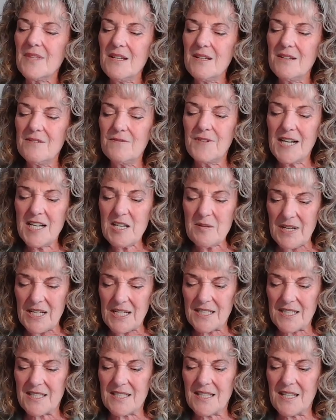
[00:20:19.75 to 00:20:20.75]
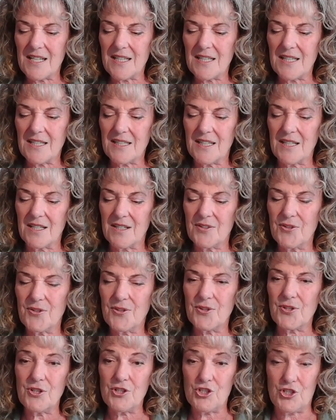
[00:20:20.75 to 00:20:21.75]
Vitamix, the
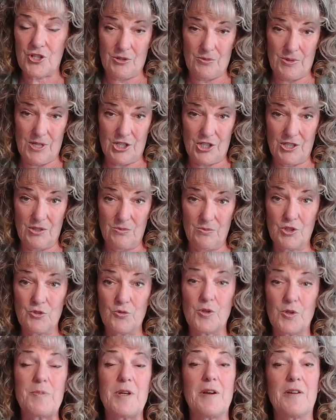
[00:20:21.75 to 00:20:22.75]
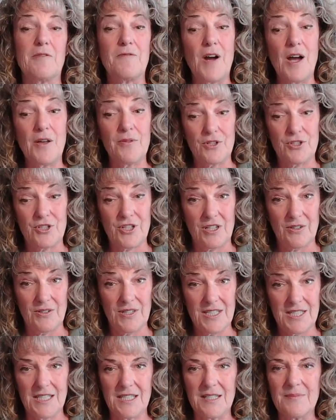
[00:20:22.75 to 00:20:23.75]
third generation, which would be my father's
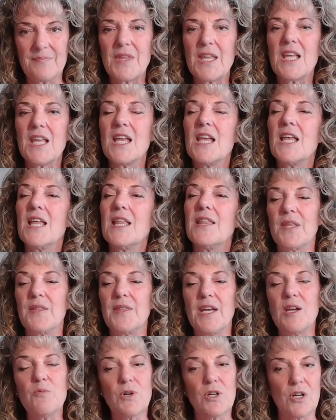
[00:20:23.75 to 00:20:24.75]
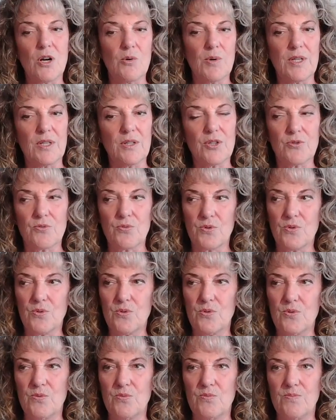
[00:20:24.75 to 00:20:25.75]
generation, they were going
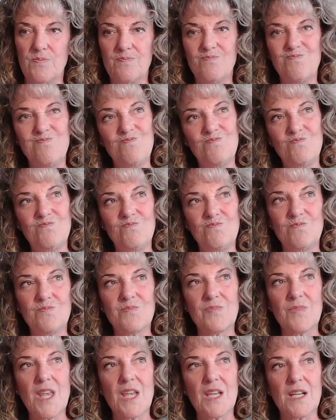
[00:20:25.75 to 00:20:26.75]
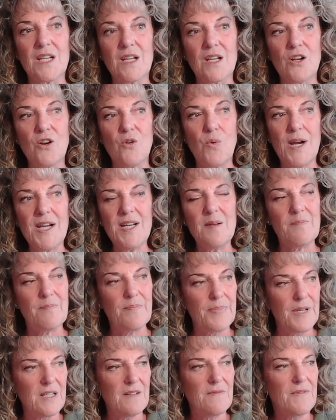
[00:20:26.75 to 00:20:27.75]
through quite a
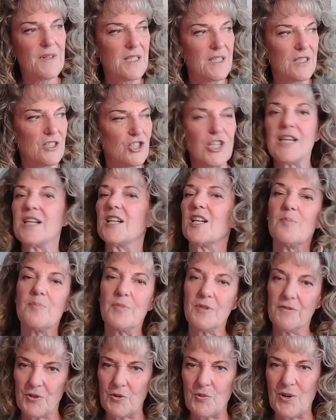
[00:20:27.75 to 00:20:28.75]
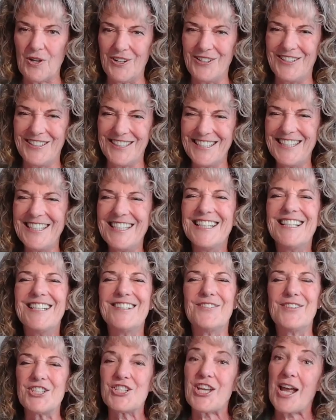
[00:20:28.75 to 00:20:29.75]
bit of a shakeup, if you will,
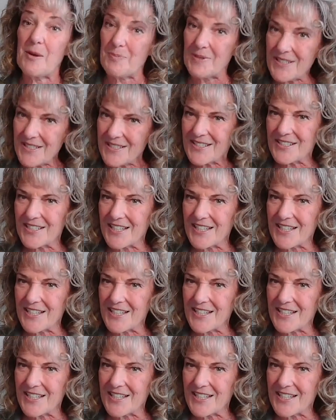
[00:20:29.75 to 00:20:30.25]
which happens.